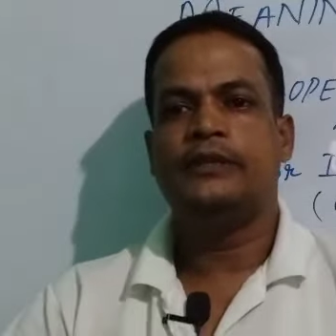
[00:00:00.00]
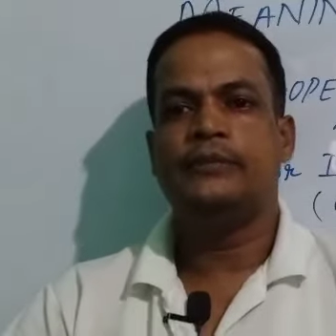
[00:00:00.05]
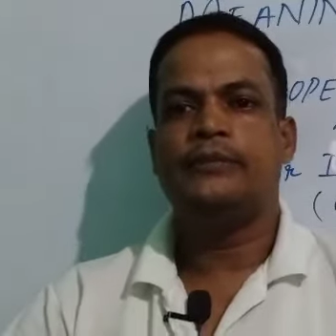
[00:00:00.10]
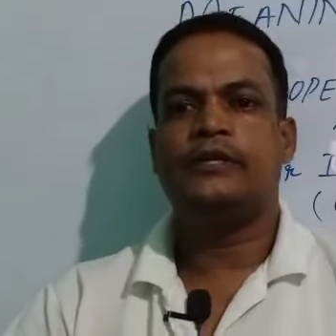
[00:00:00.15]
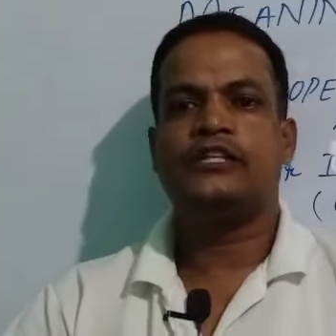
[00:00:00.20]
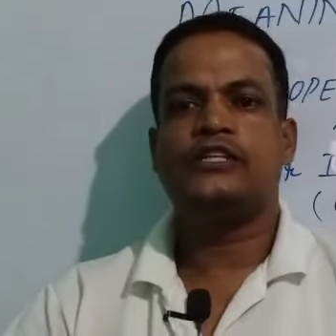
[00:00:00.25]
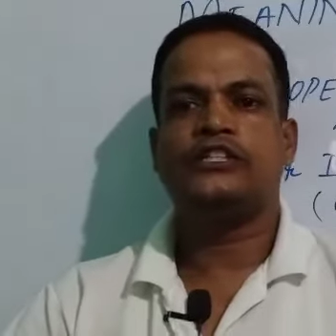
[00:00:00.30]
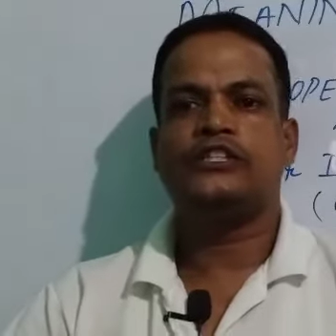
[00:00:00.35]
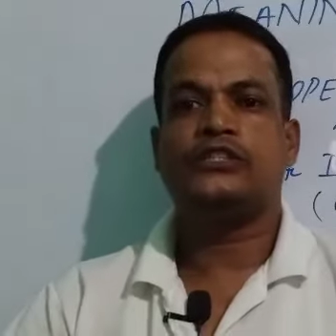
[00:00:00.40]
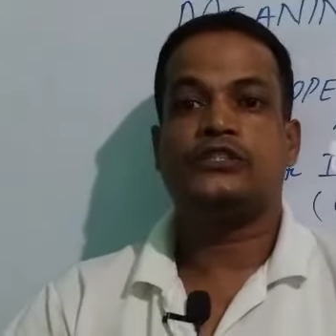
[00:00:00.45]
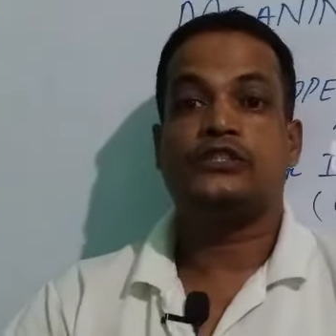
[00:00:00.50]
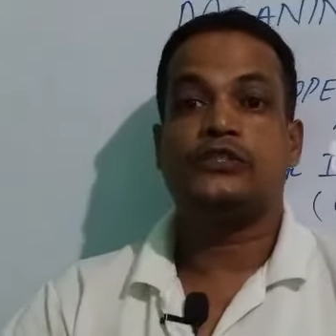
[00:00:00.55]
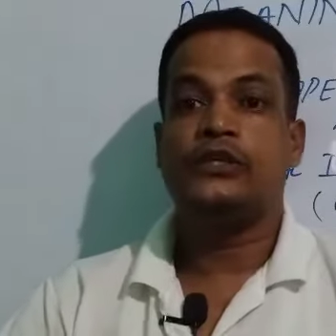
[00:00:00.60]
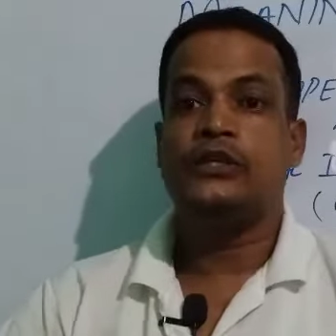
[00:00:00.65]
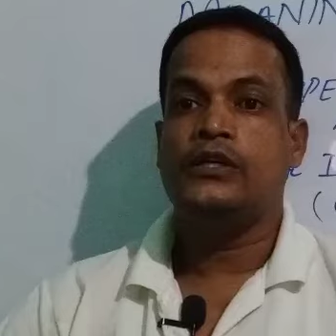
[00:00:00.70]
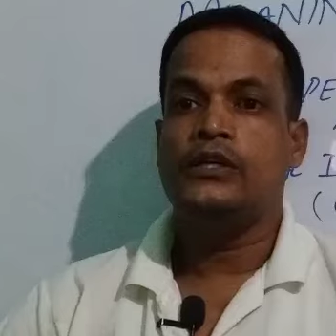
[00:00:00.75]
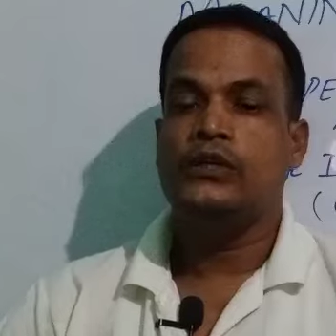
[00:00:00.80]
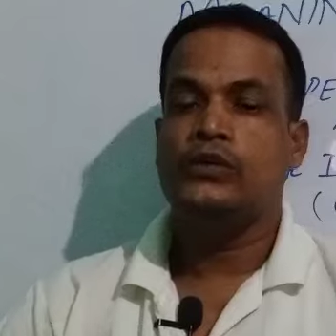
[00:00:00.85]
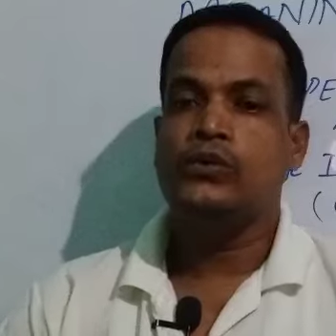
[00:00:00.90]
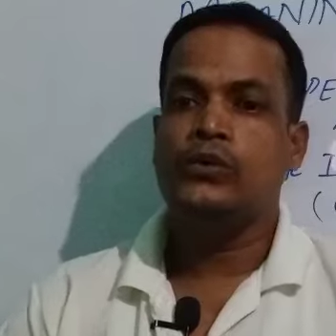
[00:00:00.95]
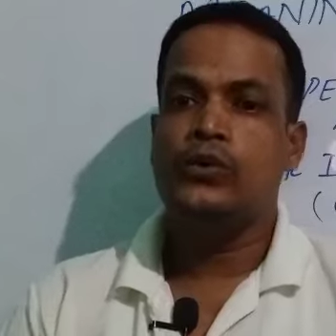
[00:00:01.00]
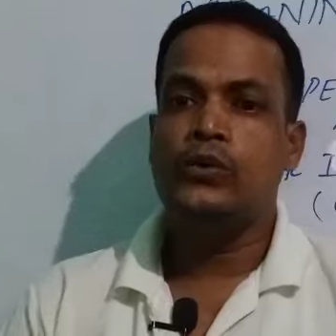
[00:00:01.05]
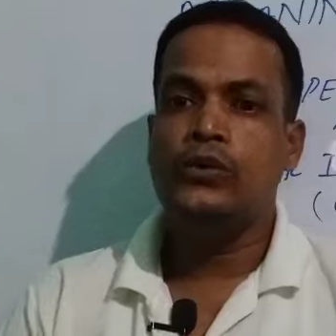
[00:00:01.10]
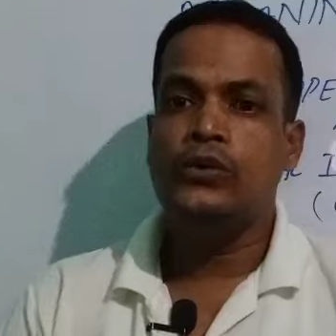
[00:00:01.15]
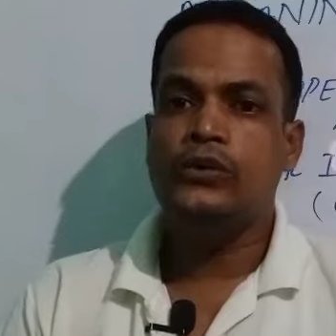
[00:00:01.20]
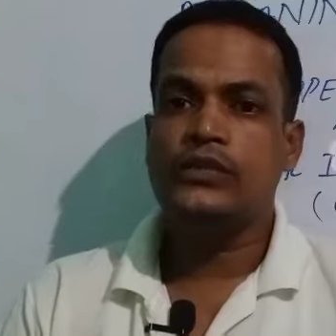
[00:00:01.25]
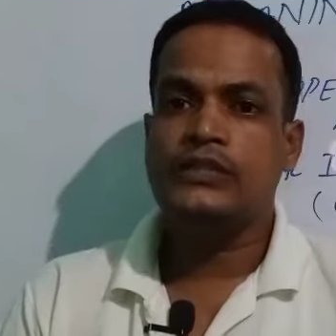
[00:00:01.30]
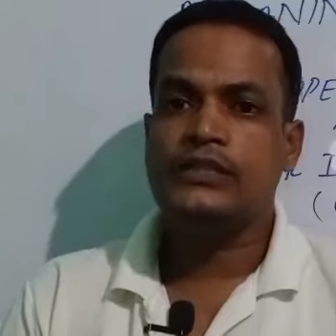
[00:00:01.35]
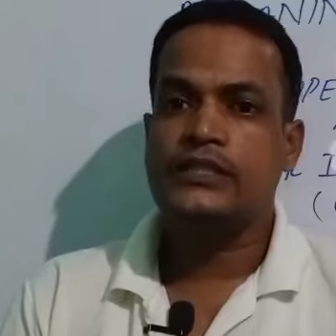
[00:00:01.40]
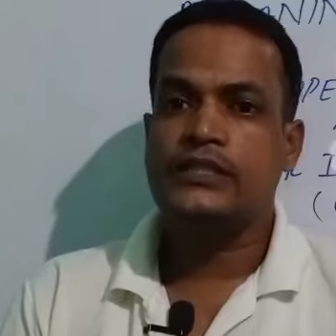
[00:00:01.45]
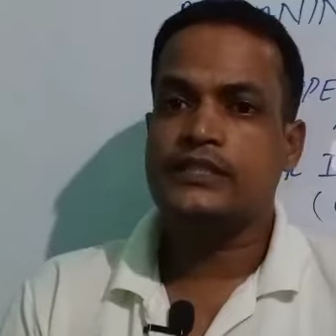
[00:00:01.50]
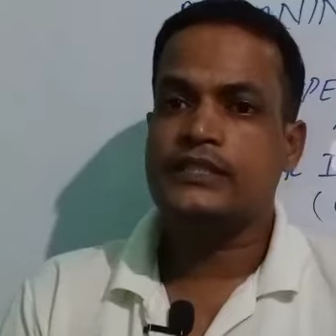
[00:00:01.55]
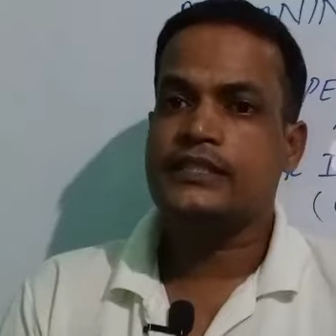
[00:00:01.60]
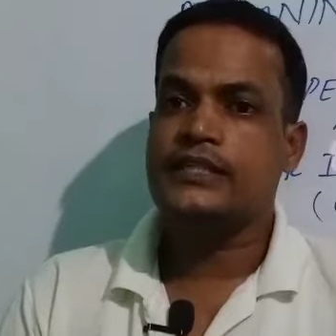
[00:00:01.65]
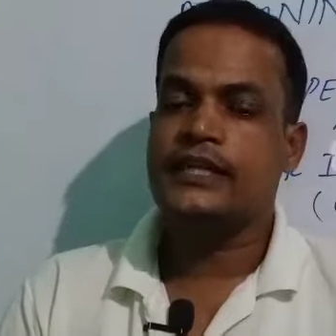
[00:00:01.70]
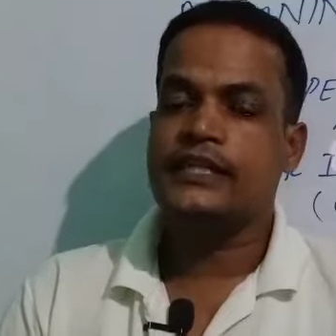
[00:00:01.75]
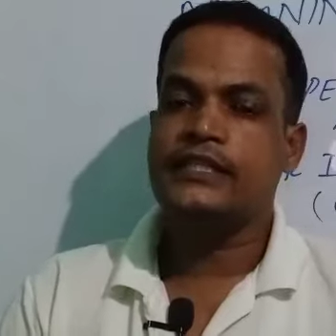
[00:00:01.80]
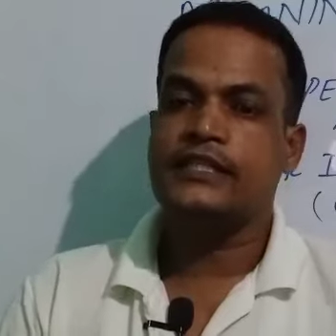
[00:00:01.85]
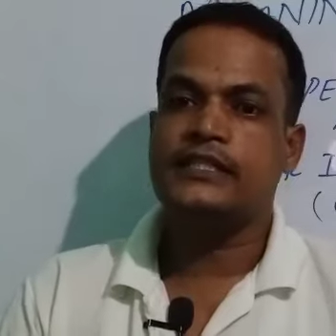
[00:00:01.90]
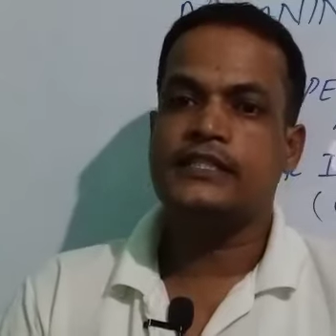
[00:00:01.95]
Because no such
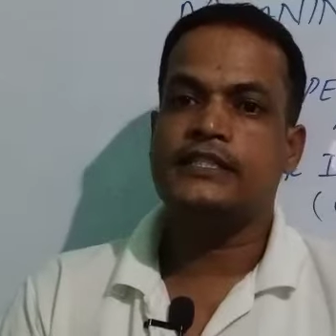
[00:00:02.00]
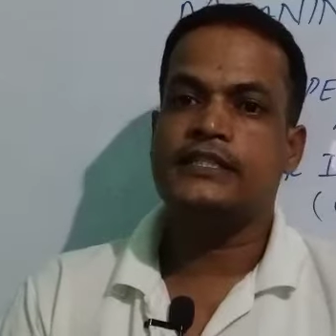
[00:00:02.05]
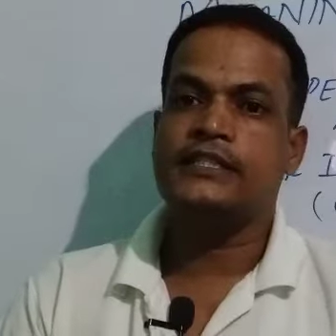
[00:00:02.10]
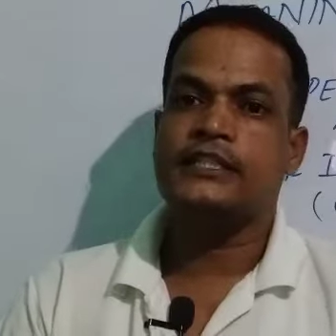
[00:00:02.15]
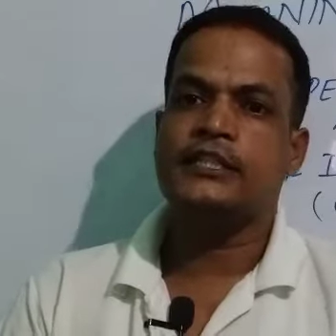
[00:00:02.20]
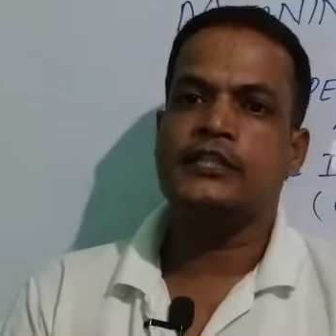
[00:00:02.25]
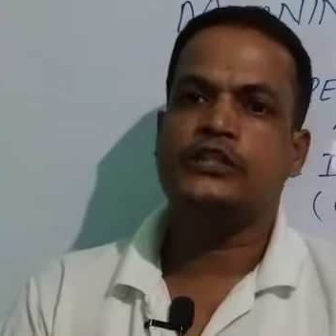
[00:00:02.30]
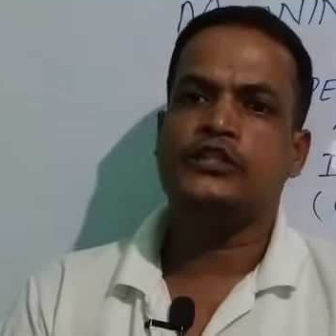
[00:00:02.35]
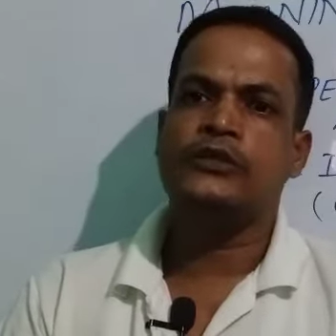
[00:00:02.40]
characteristic,